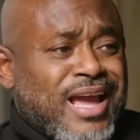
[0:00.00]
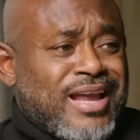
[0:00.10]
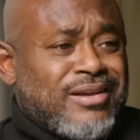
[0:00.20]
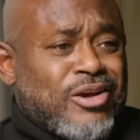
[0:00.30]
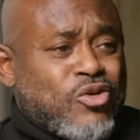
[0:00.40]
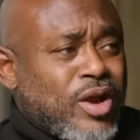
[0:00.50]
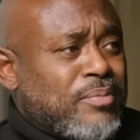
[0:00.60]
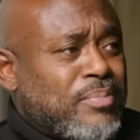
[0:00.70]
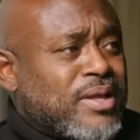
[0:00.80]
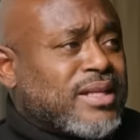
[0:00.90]
and the
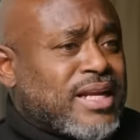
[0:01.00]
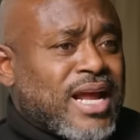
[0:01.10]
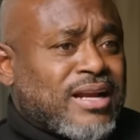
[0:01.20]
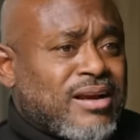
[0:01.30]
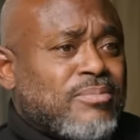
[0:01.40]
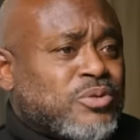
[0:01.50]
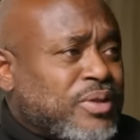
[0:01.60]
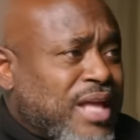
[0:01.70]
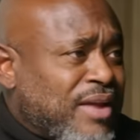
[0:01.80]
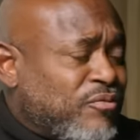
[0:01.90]
credibility that comes
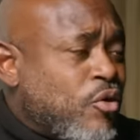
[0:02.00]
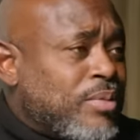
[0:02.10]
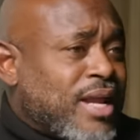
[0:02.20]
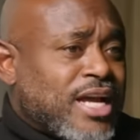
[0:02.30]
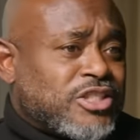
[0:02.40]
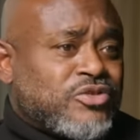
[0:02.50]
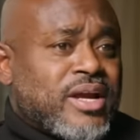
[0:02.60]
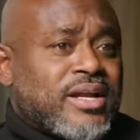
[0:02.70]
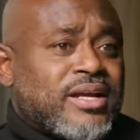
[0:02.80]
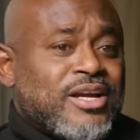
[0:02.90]
with that formalized
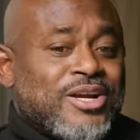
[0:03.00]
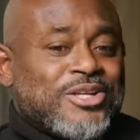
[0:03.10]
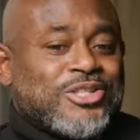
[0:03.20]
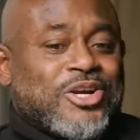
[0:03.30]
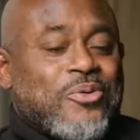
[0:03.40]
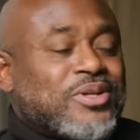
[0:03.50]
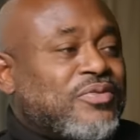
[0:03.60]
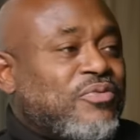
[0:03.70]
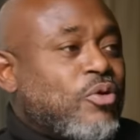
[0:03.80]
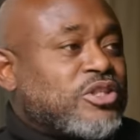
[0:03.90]
training to go
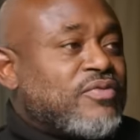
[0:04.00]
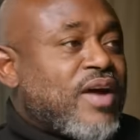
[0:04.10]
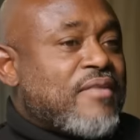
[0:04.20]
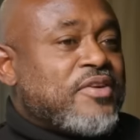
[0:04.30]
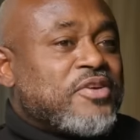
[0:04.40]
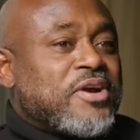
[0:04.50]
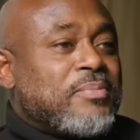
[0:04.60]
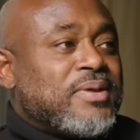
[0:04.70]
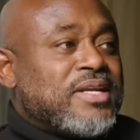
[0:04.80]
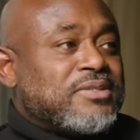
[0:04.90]
into Fortune 500
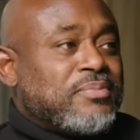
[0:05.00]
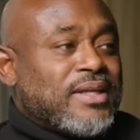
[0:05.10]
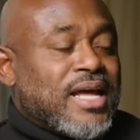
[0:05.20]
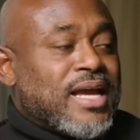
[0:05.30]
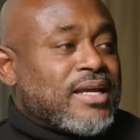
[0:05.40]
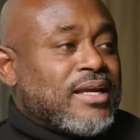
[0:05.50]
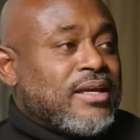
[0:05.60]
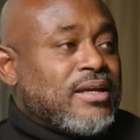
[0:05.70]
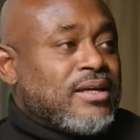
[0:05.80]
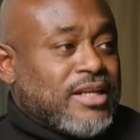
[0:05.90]
companies and be like,
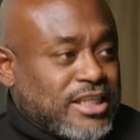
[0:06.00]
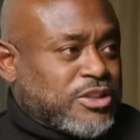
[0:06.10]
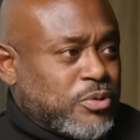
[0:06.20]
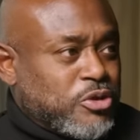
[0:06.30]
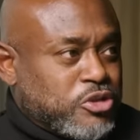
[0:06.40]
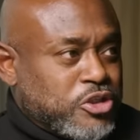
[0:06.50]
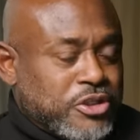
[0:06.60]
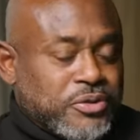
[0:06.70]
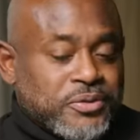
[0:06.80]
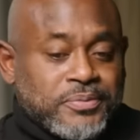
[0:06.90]
this is what you should
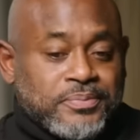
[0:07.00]
do.